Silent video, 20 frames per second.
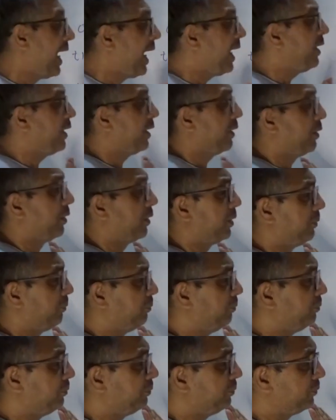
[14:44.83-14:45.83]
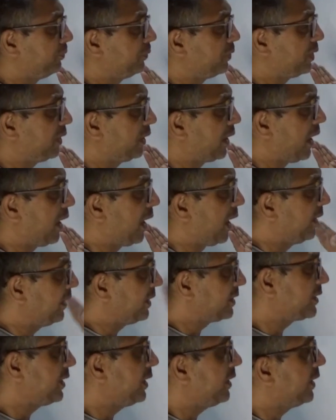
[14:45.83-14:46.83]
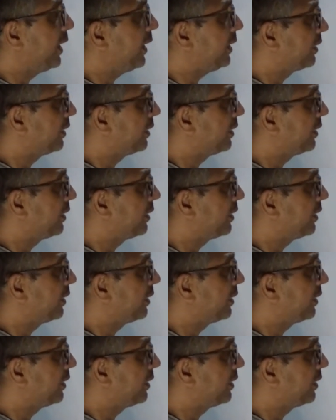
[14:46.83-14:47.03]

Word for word: And understand